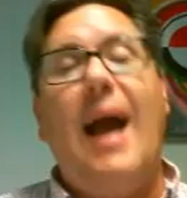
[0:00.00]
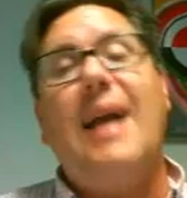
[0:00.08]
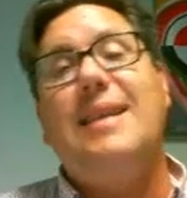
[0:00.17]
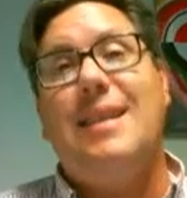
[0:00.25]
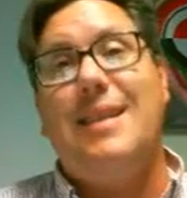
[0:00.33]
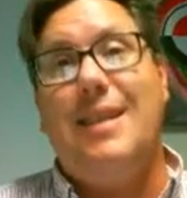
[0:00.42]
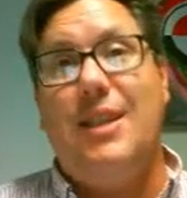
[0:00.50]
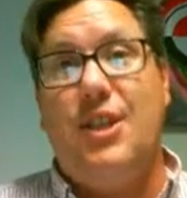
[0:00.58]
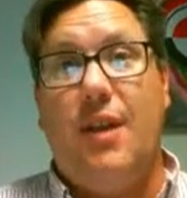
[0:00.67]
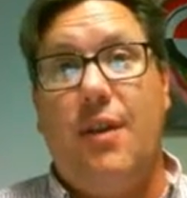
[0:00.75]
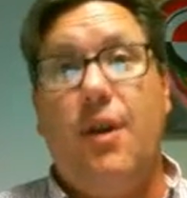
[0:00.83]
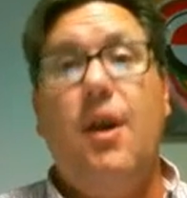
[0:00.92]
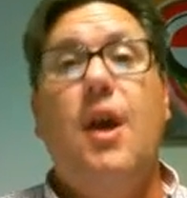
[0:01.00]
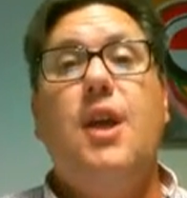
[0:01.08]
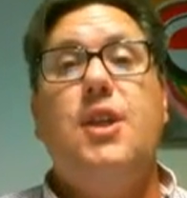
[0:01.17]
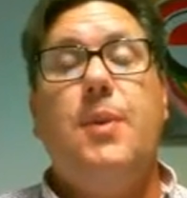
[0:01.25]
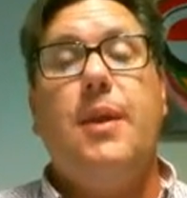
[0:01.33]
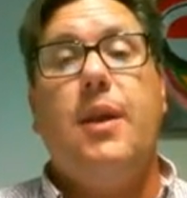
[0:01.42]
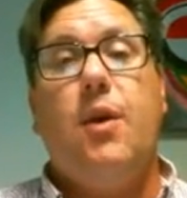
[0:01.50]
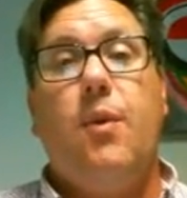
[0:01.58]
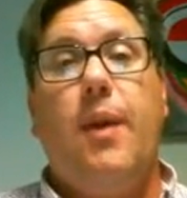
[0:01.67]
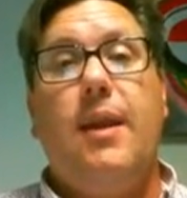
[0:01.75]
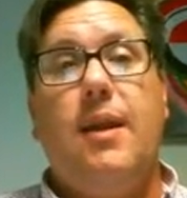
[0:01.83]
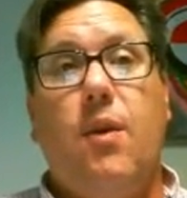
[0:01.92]
accent each other to really
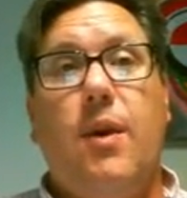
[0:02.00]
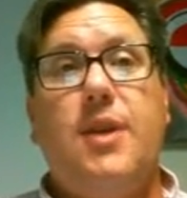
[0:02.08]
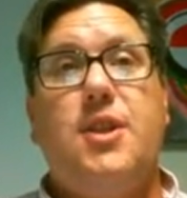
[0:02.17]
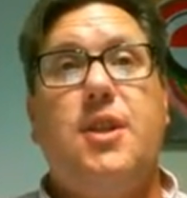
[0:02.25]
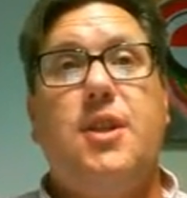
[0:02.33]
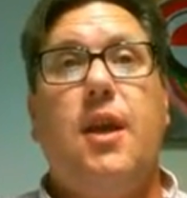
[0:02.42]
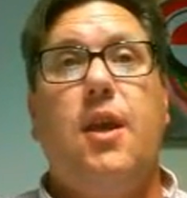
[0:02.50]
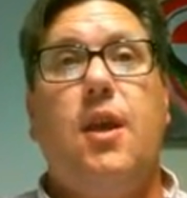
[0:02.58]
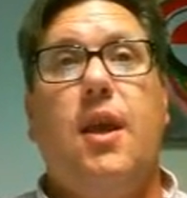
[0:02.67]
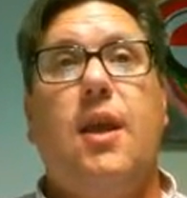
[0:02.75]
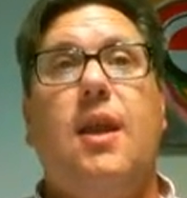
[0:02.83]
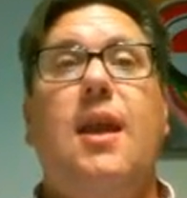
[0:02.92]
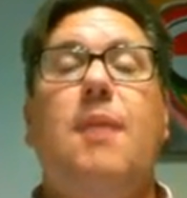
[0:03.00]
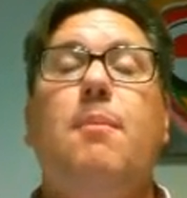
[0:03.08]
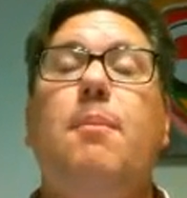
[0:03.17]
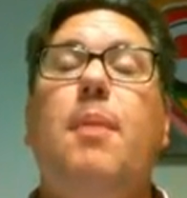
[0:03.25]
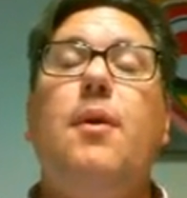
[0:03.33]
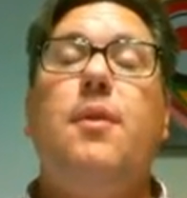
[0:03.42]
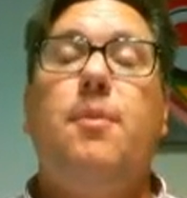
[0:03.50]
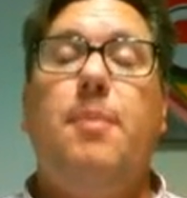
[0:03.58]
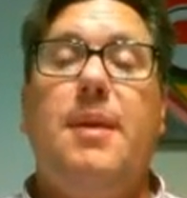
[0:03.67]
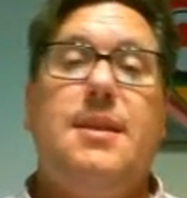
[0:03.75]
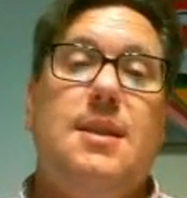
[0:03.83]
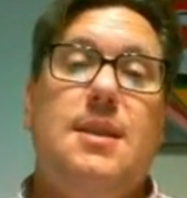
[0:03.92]
create a question that can get both
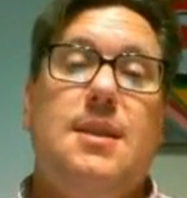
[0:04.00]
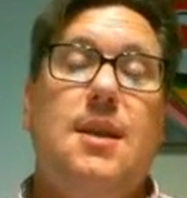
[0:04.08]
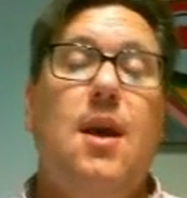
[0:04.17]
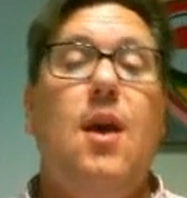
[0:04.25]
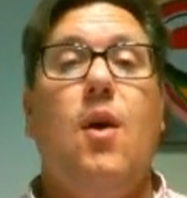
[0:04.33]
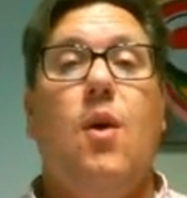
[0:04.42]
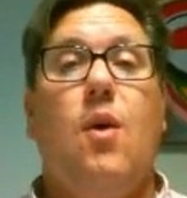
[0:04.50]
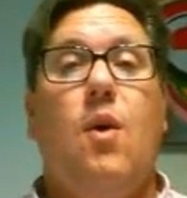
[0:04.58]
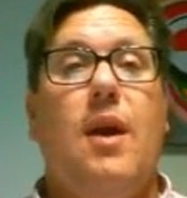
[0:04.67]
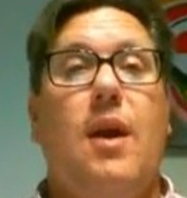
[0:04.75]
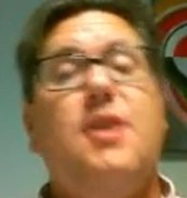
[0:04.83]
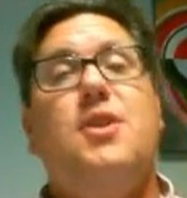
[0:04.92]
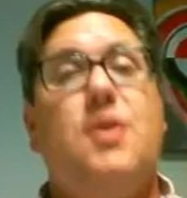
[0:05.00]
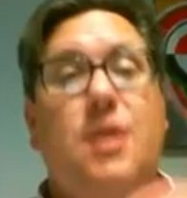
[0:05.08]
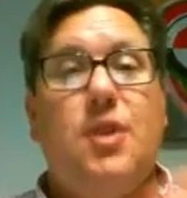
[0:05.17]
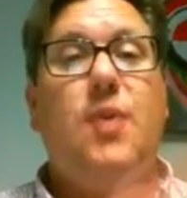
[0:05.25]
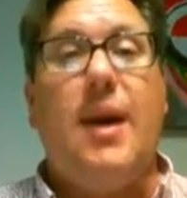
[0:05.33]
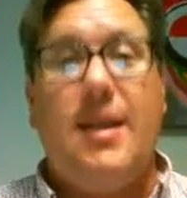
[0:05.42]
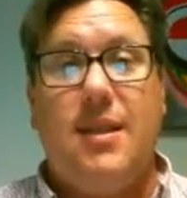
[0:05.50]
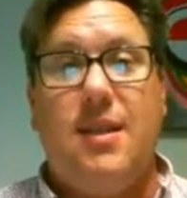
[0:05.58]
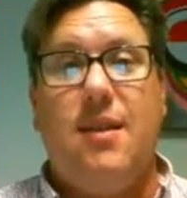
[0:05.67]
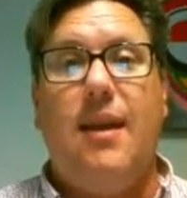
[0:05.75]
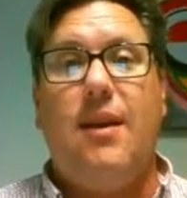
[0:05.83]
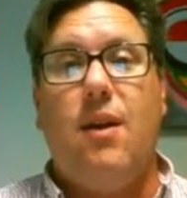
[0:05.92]
pieces or issues
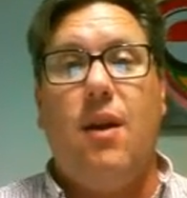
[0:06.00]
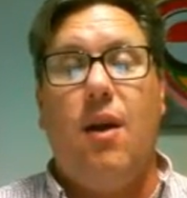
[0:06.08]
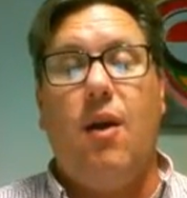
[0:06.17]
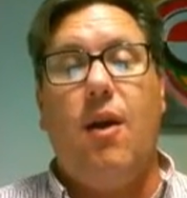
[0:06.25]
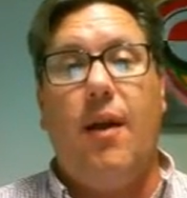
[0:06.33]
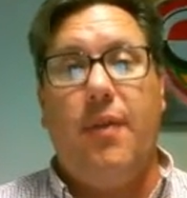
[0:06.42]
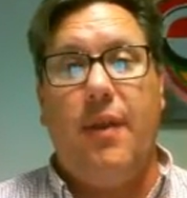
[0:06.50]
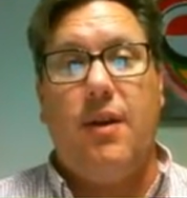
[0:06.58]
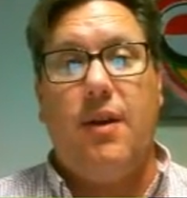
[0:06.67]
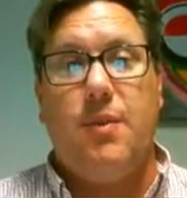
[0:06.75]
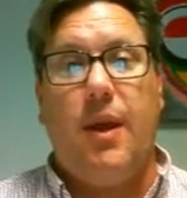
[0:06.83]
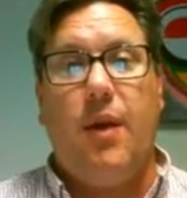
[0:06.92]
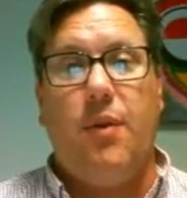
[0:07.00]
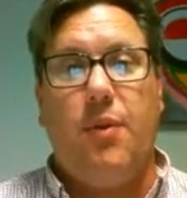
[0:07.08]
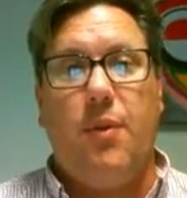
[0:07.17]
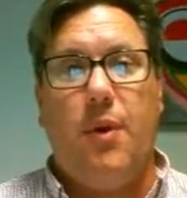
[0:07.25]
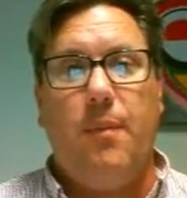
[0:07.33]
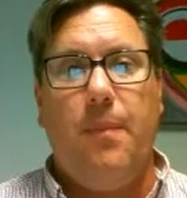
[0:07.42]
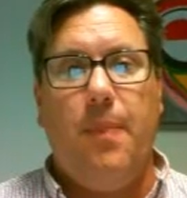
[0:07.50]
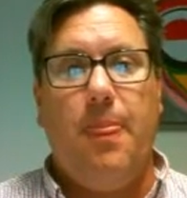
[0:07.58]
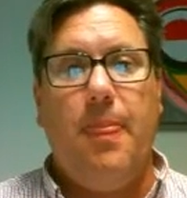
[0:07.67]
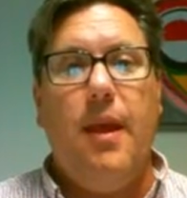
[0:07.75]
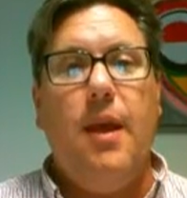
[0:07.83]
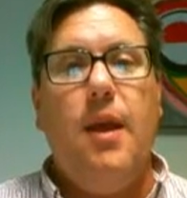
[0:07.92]
addressed that are out there as we go through.
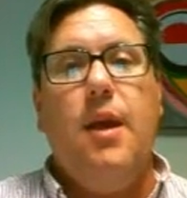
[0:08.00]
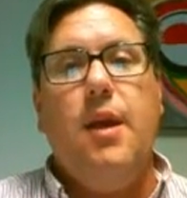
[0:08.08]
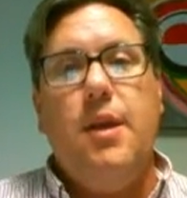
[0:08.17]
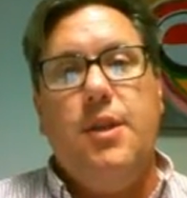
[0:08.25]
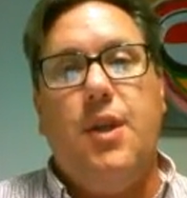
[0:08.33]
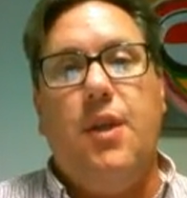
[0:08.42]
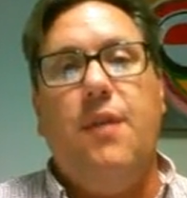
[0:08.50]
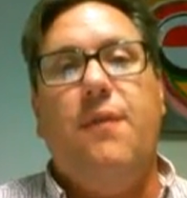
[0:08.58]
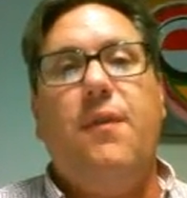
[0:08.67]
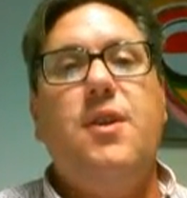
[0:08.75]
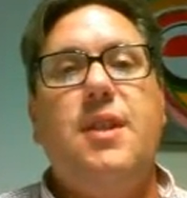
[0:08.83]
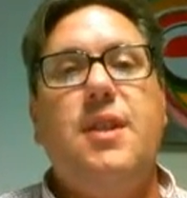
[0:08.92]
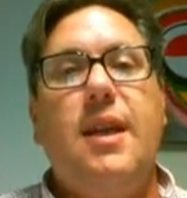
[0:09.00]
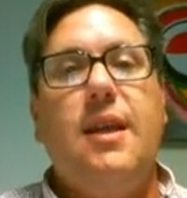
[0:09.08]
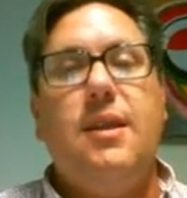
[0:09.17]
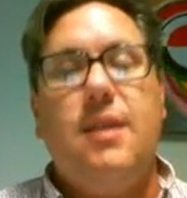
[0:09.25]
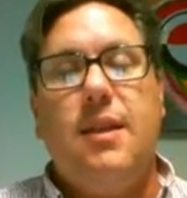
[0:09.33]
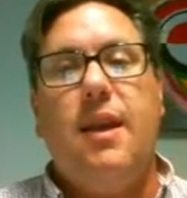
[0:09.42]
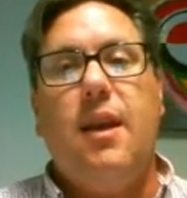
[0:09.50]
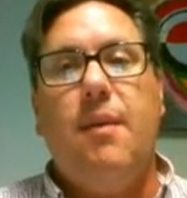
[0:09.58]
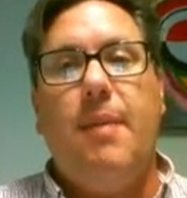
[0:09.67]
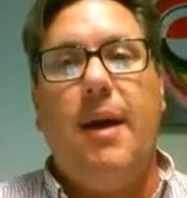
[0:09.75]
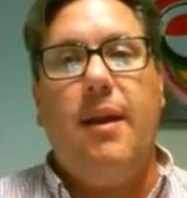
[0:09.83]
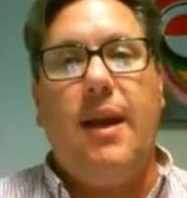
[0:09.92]
So the first thing to think
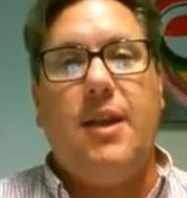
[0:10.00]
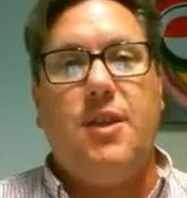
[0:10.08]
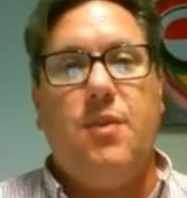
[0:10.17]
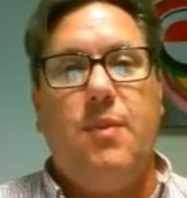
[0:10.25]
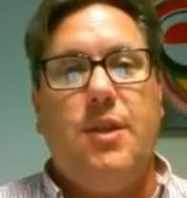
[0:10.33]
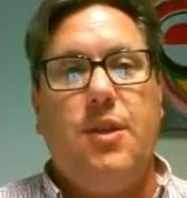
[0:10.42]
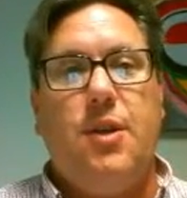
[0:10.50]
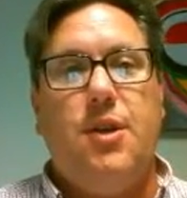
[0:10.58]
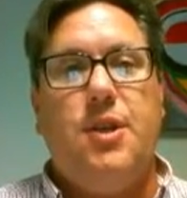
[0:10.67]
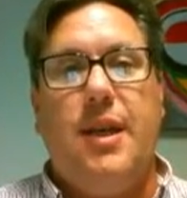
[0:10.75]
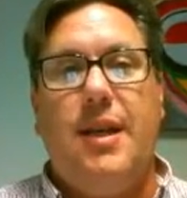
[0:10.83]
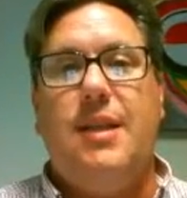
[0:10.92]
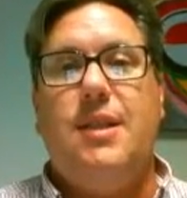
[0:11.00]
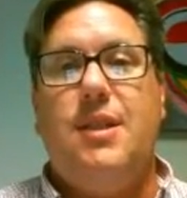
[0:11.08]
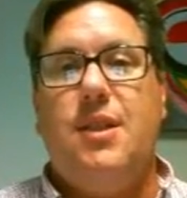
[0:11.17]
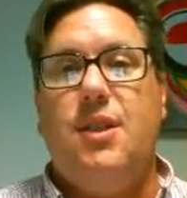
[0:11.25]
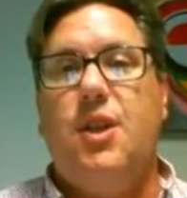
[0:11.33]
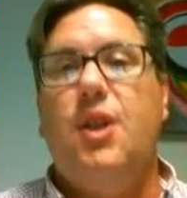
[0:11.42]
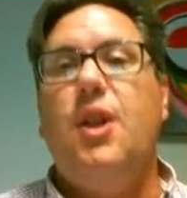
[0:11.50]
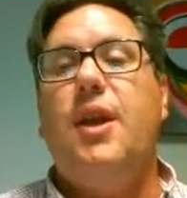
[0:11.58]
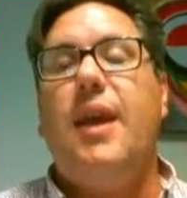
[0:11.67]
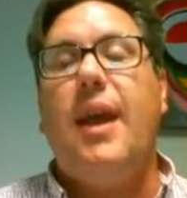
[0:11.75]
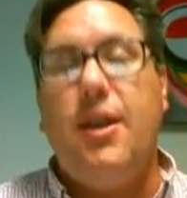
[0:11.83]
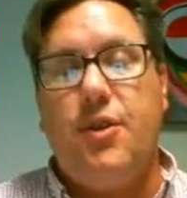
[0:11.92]
about in action research is to
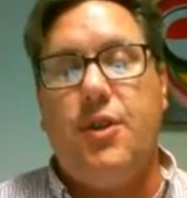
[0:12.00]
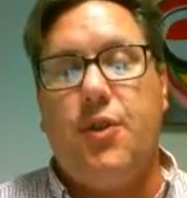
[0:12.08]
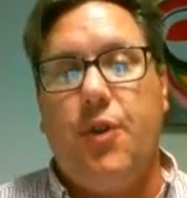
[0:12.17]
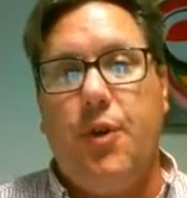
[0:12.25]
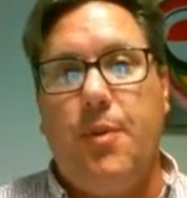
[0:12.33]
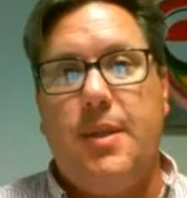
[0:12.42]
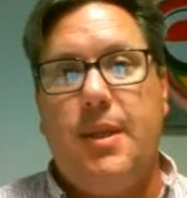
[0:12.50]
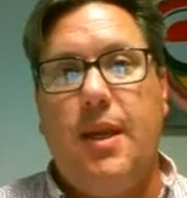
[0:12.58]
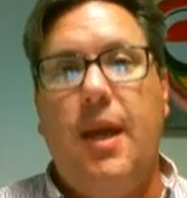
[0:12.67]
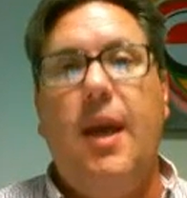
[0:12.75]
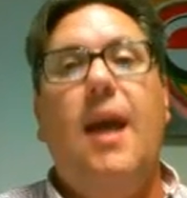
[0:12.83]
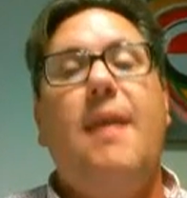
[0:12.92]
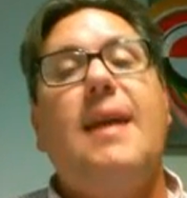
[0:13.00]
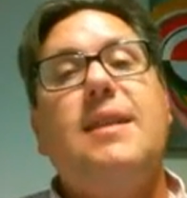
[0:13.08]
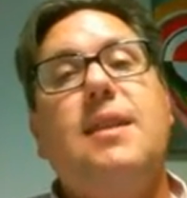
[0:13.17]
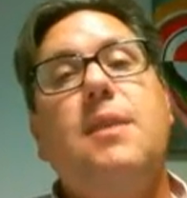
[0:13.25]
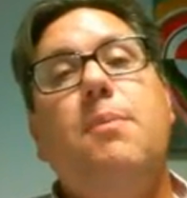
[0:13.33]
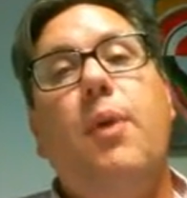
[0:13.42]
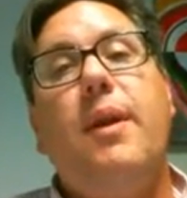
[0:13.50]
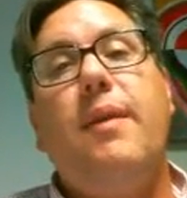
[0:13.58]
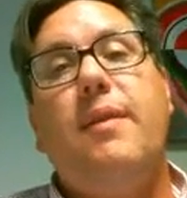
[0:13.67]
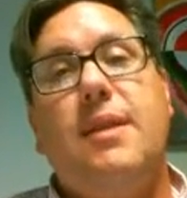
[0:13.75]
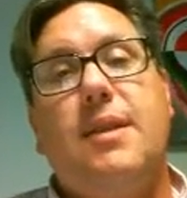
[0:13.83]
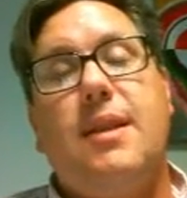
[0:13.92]
look at interest groups. And that's the point
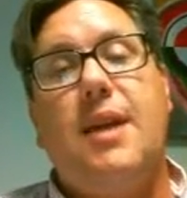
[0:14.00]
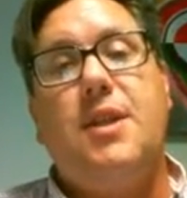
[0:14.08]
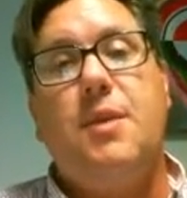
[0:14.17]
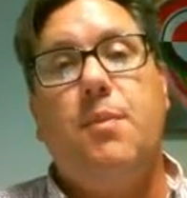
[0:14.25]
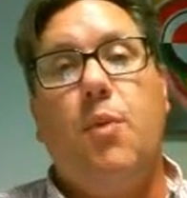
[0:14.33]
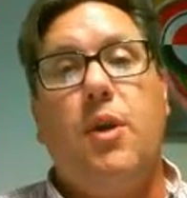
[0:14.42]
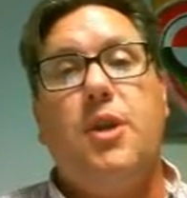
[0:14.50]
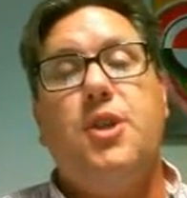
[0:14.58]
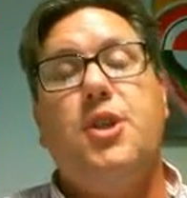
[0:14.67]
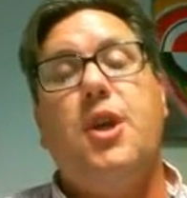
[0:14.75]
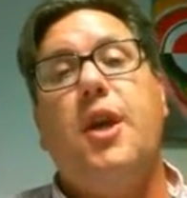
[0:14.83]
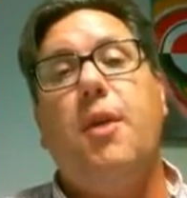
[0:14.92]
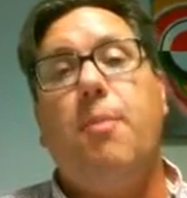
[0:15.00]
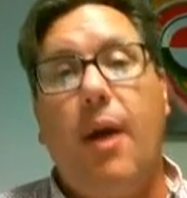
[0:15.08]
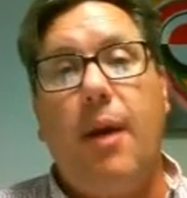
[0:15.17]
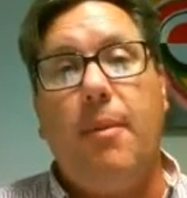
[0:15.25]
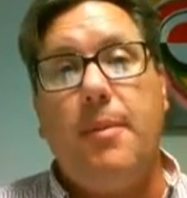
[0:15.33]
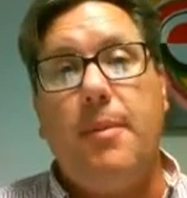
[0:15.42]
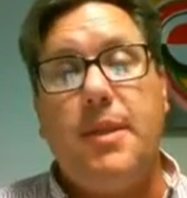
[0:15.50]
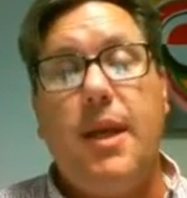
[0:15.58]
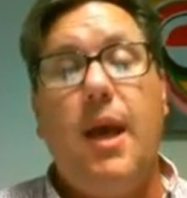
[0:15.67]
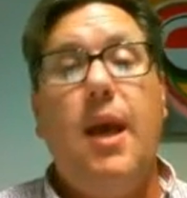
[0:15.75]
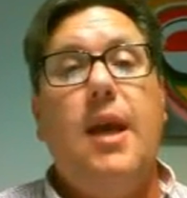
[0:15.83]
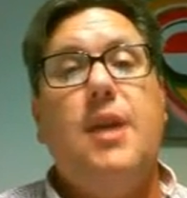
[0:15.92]
of the discussion board in sharing your problems,